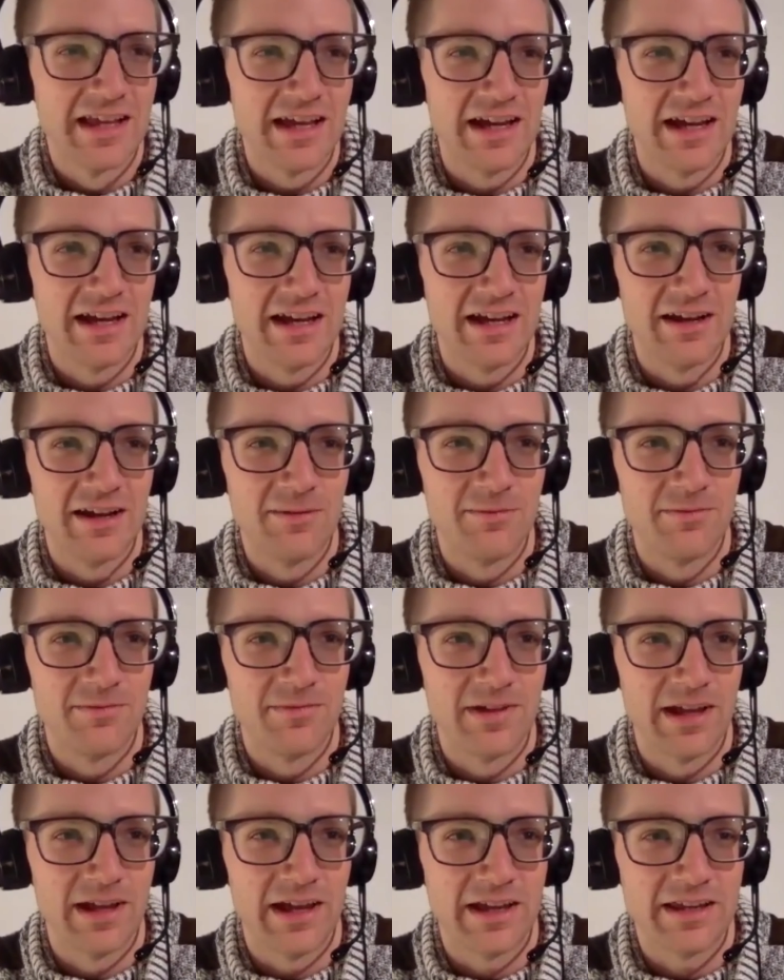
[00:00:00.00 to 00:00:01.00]

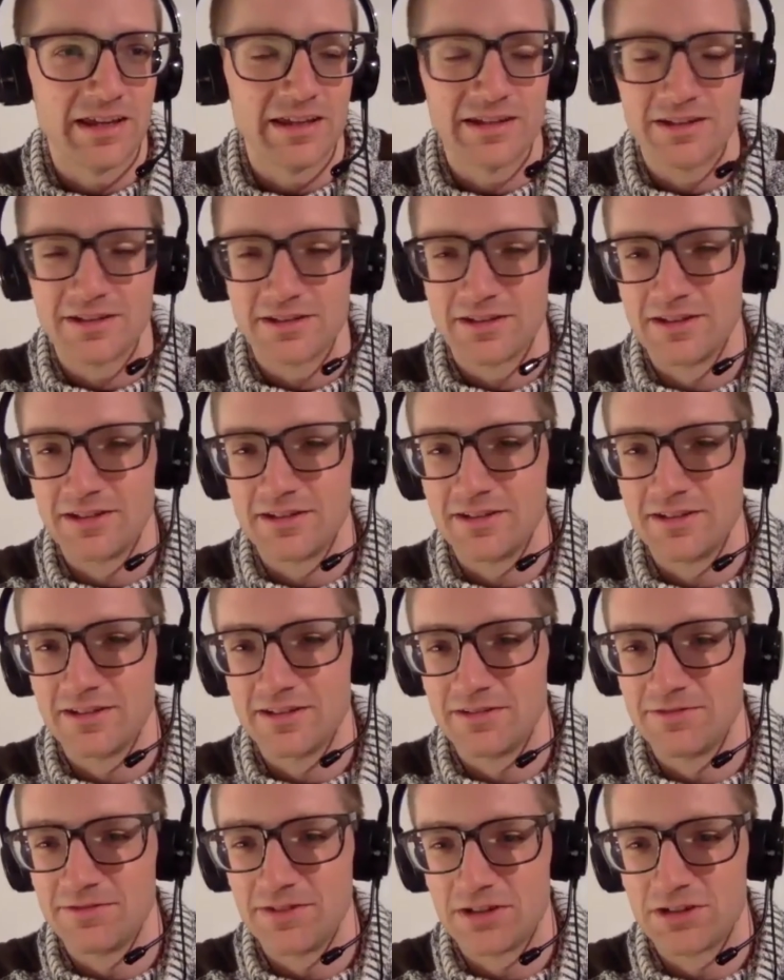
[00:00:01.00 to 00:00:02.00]
I eat a ton
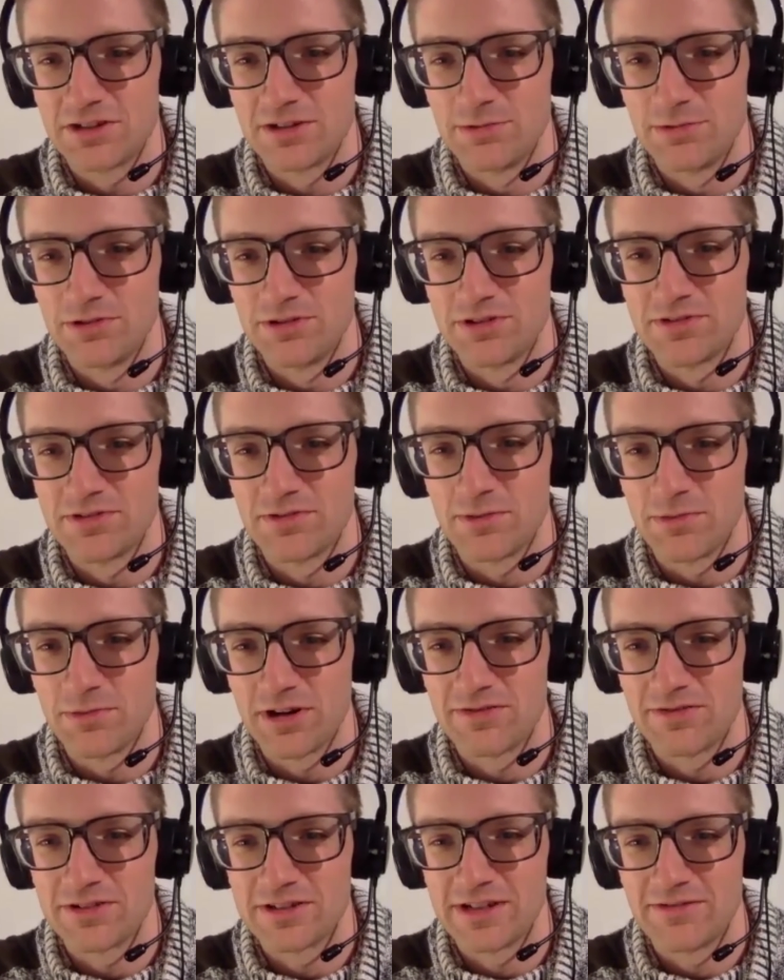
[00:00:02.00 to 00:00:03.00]
of vegetables for
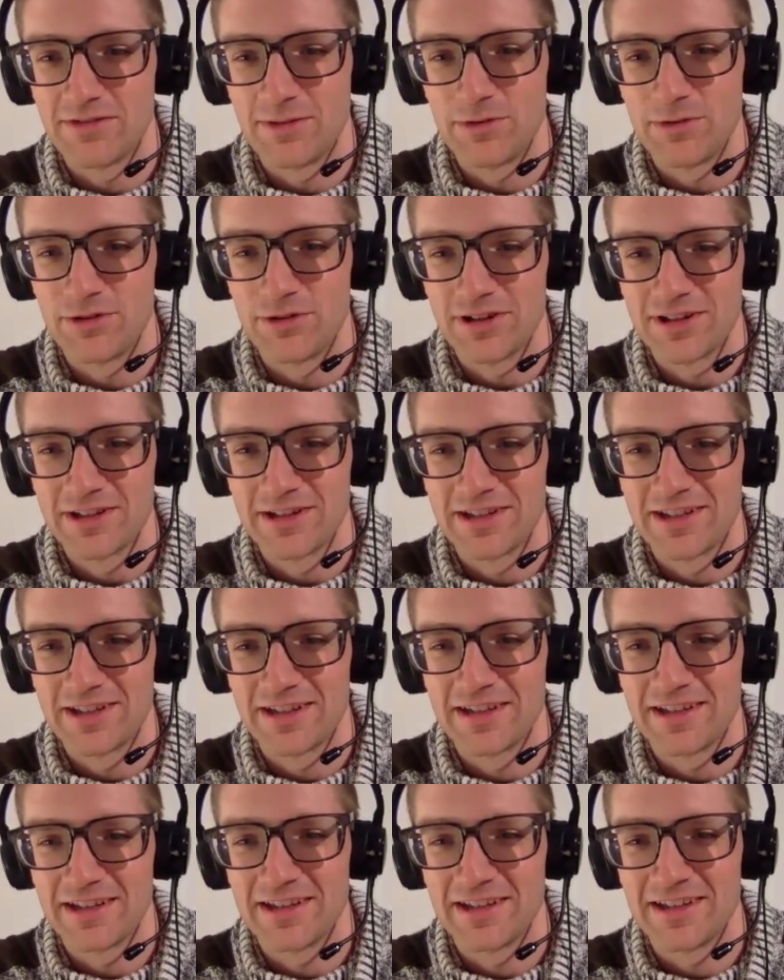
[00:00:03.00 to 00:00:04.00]
breakfast every morning,
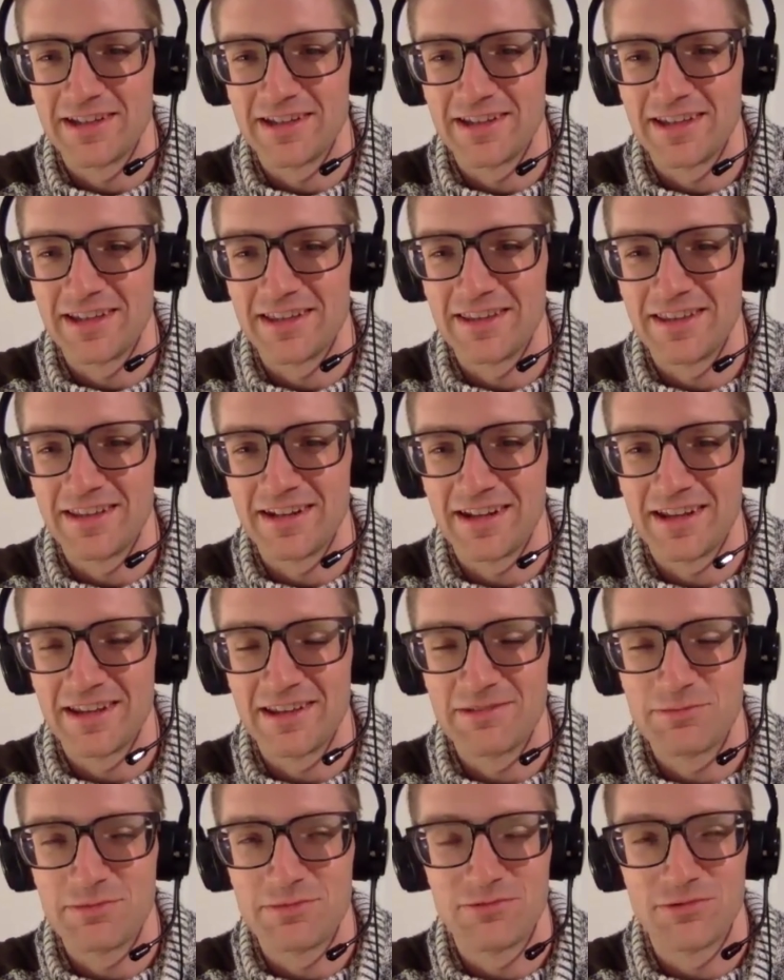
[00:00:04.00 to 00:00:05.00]
and then
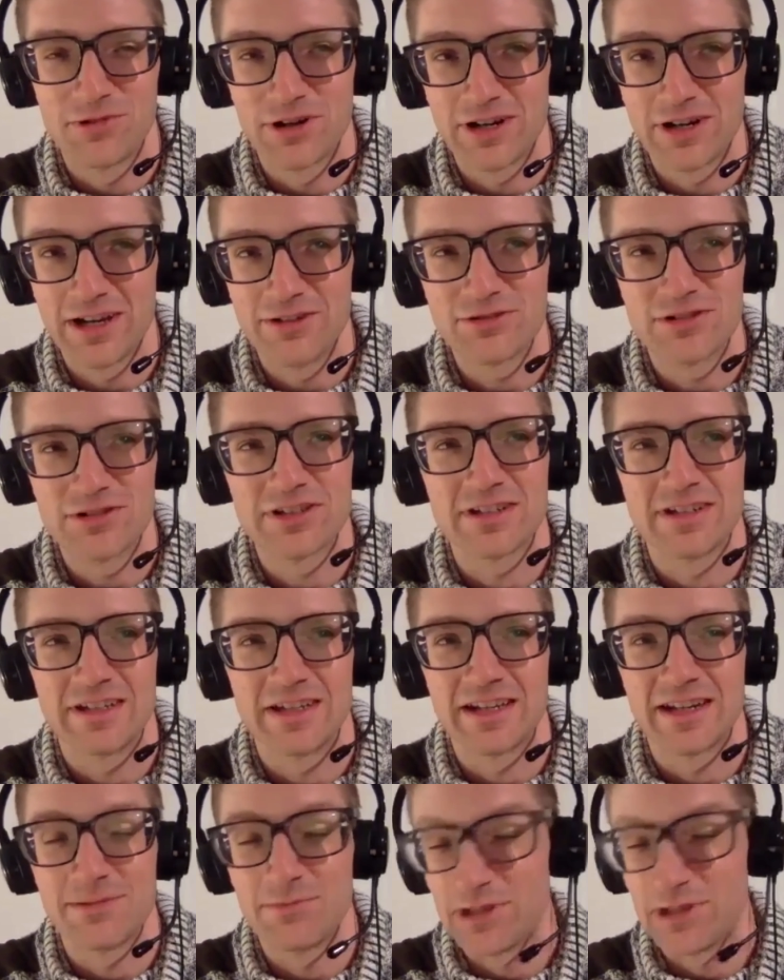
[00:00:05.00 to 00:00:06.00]
I work out
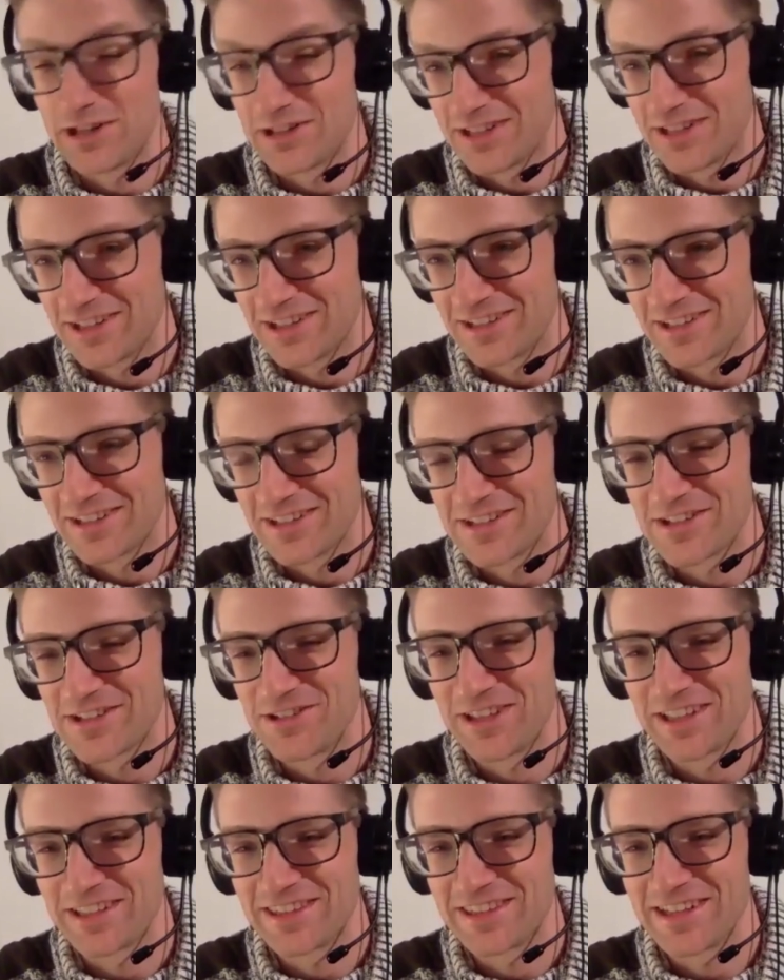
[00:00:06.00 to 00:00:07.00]
and I meditate.
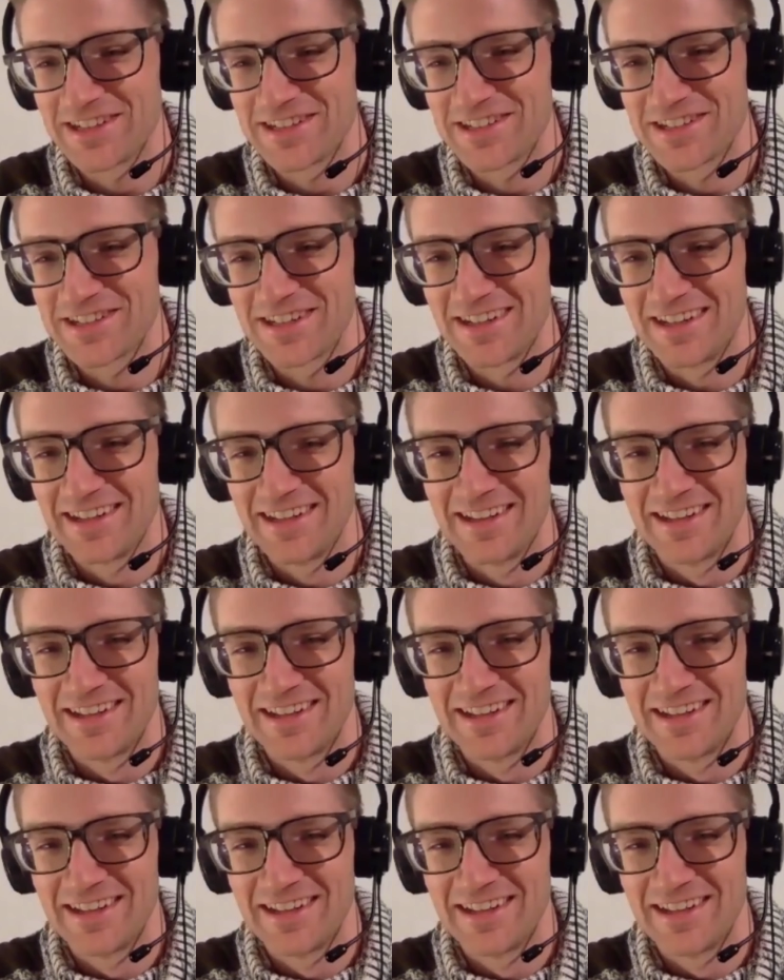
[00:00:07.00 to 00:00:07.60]
So like that's